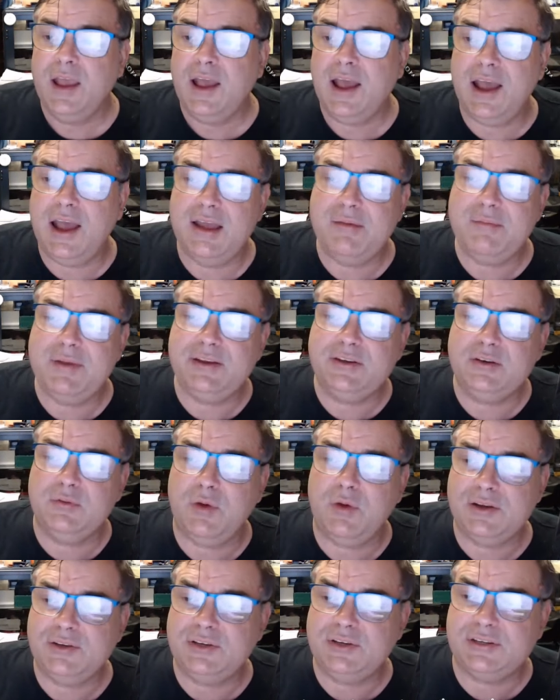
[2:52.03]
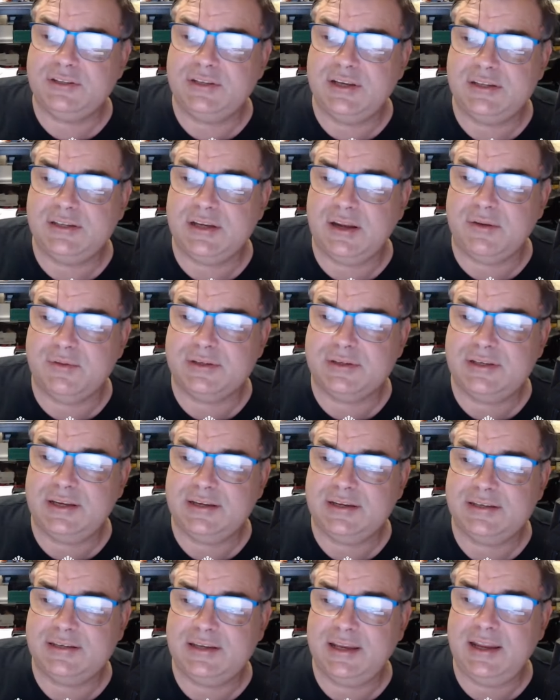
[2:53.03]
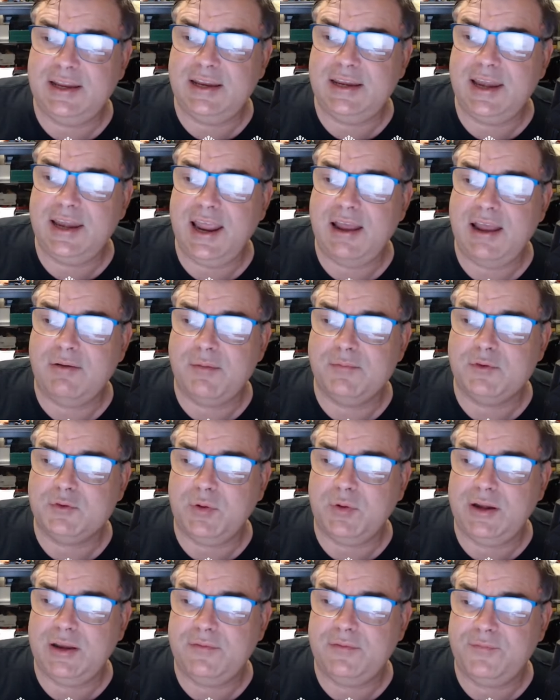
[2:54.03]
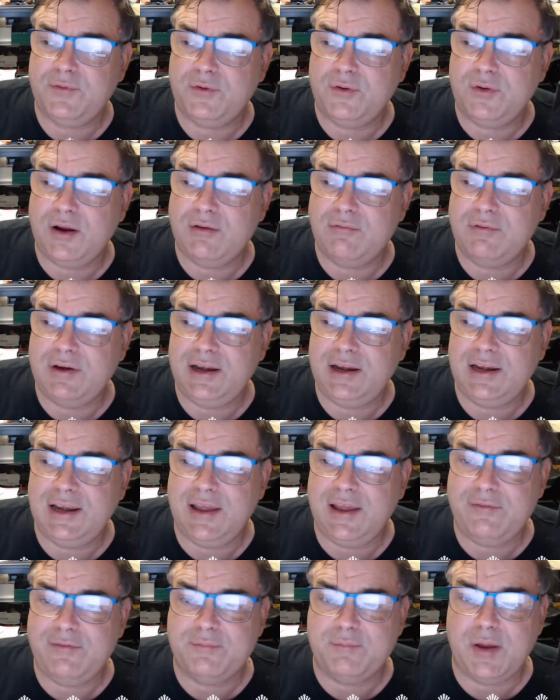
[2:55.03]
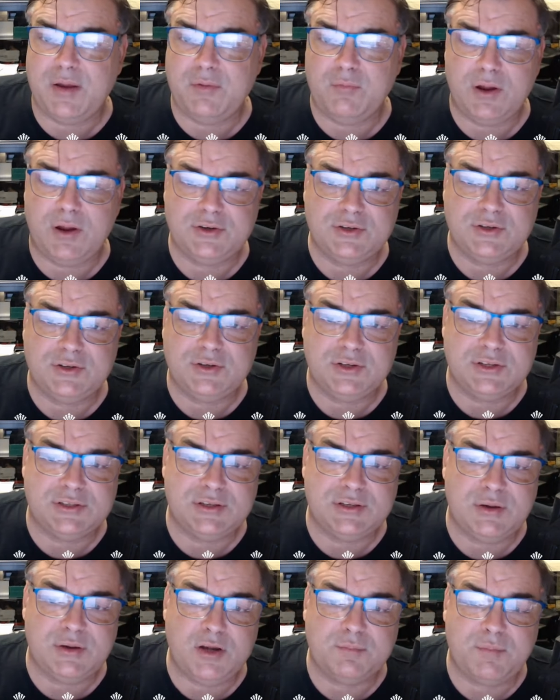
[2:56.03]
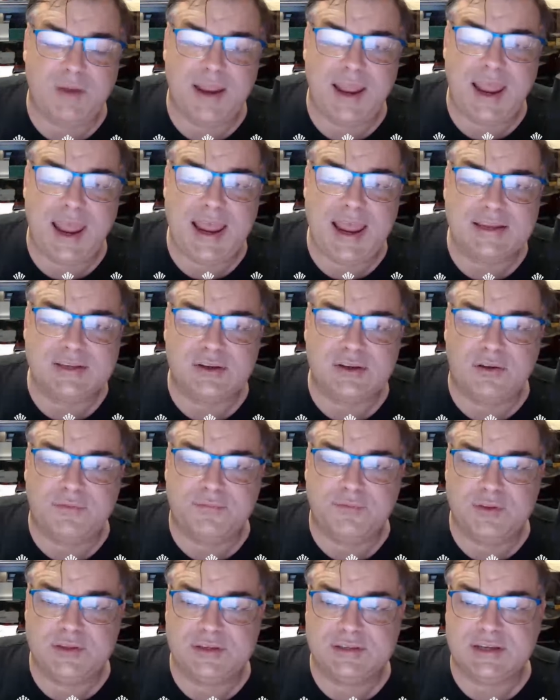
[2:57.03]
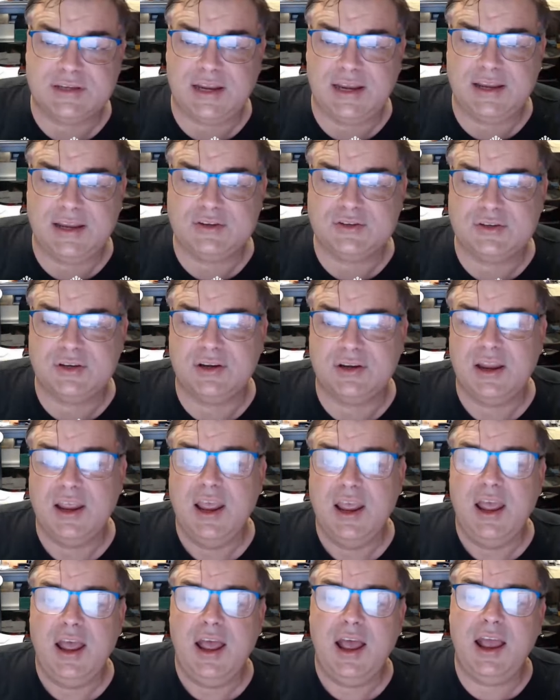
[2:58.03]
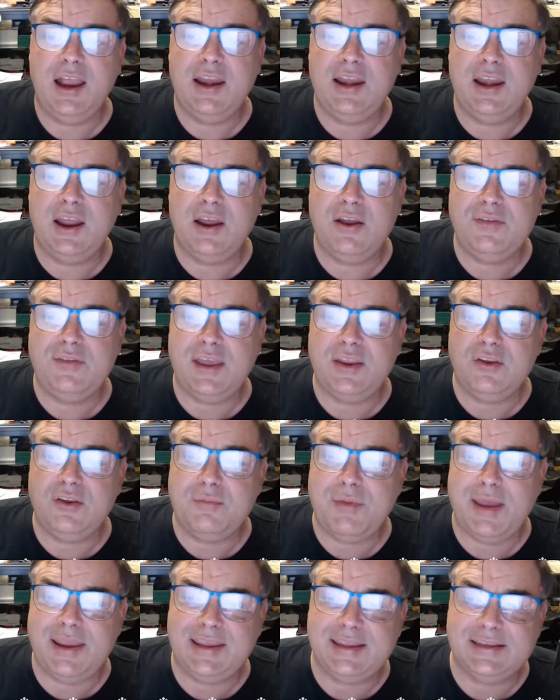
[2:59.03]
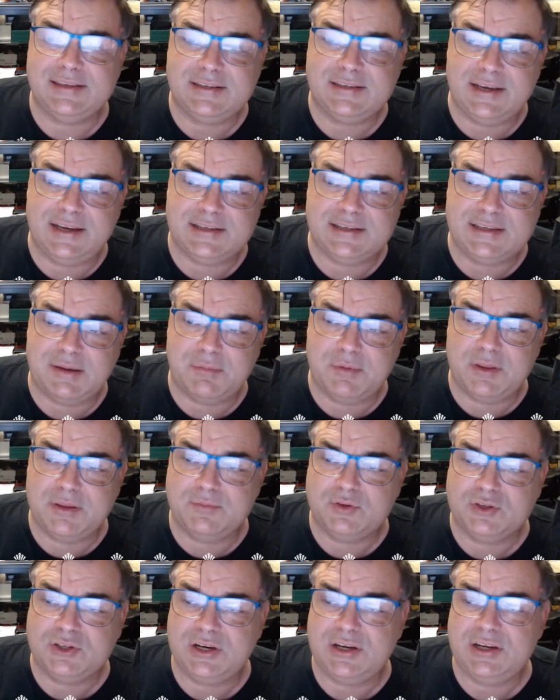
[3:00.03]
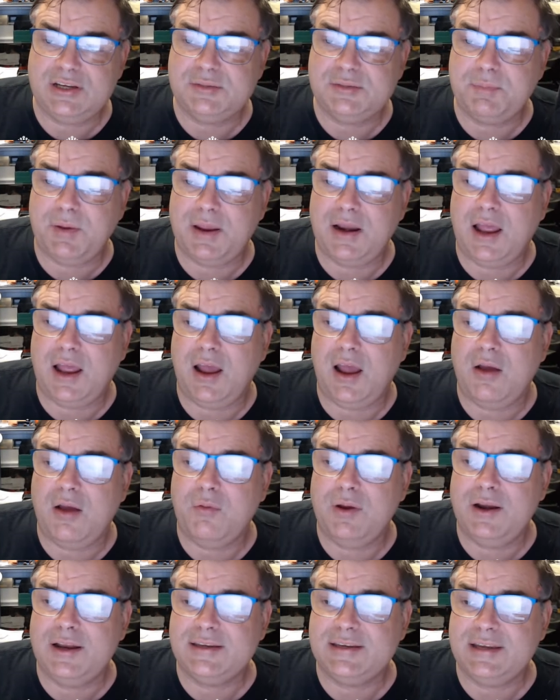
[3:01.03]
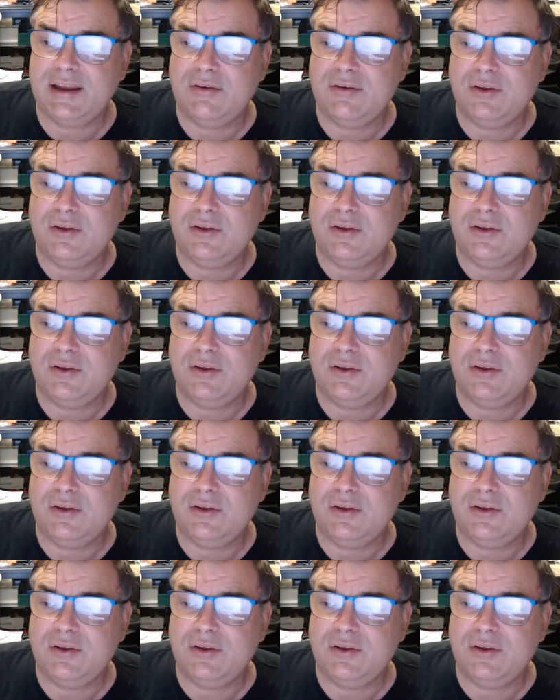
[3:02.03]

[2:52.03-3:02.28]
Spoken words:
I'm into watches since I was 16. Now I'm 24. I really love my watches and worked my ass off for this collection. I know that you may consider some of them shitters, but I want to tell